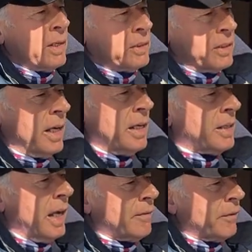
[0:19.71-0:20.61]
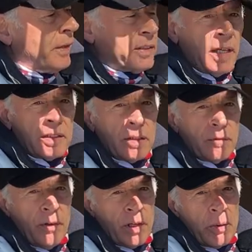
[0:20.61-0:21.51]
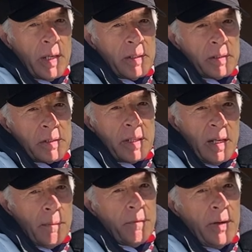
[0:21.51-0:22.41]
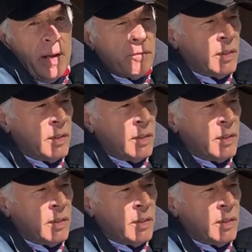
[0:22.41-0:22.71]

Today they have a fantastic following there's a club for every